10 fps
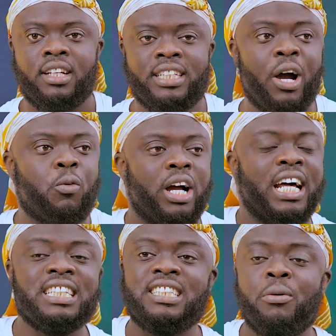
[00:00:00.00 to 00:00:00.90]
Now,
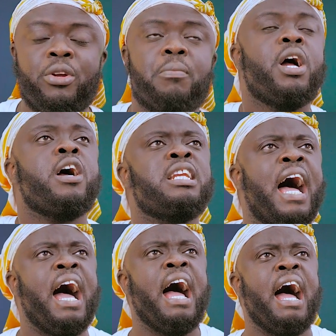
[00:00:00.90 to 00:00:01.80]
Kuala in the room.
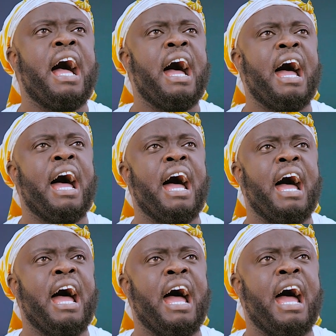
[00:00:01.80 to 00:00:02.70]

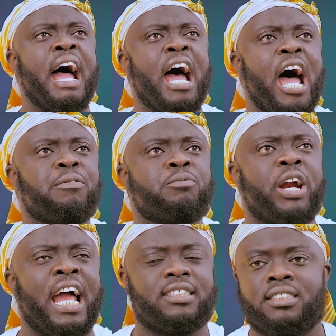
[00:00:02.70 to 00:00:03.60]
Left,
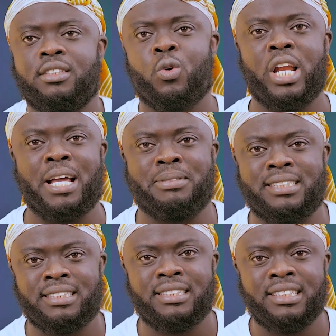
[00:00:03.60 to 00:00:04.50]
right. Collapse.